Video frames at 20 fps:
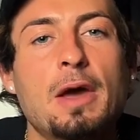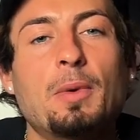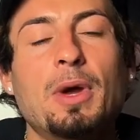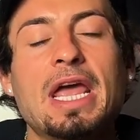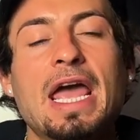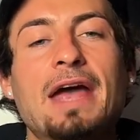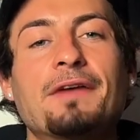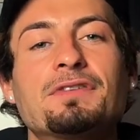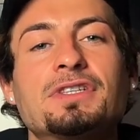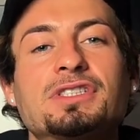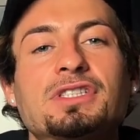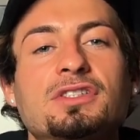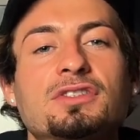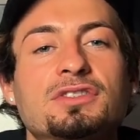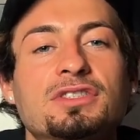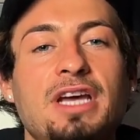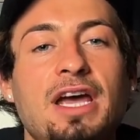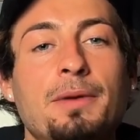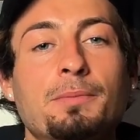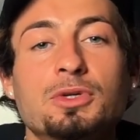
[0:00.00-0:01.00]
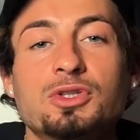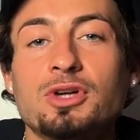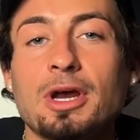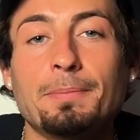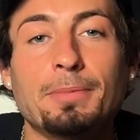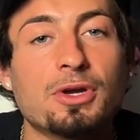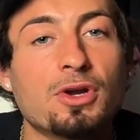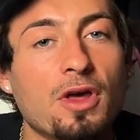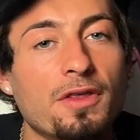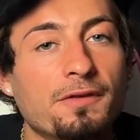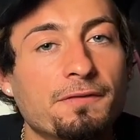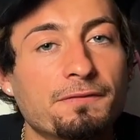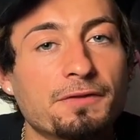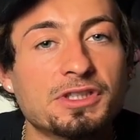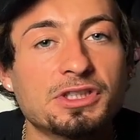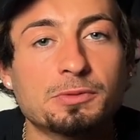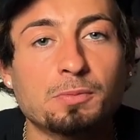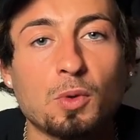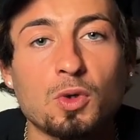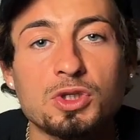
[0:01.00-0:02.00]
That way, every single time we drop another
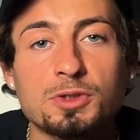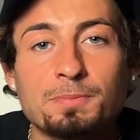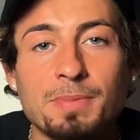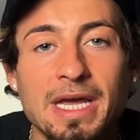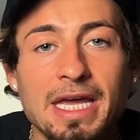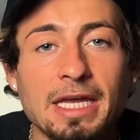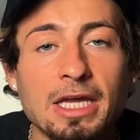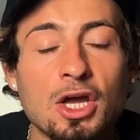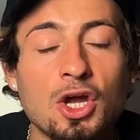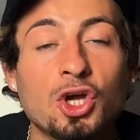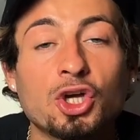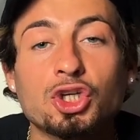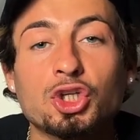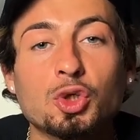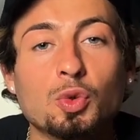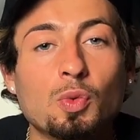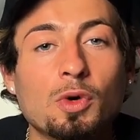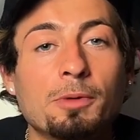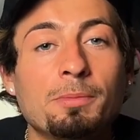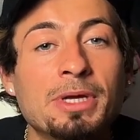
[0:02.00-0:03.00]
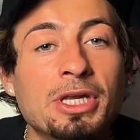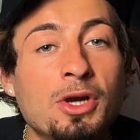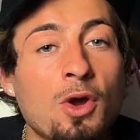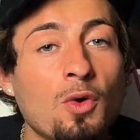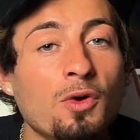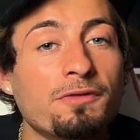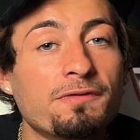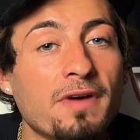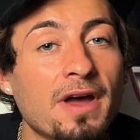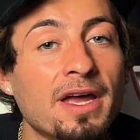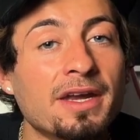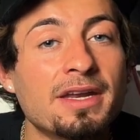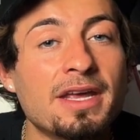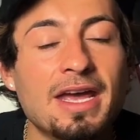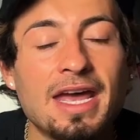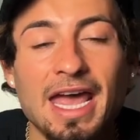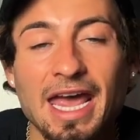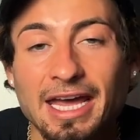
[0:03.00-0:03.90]
free sports pick, you will be notified.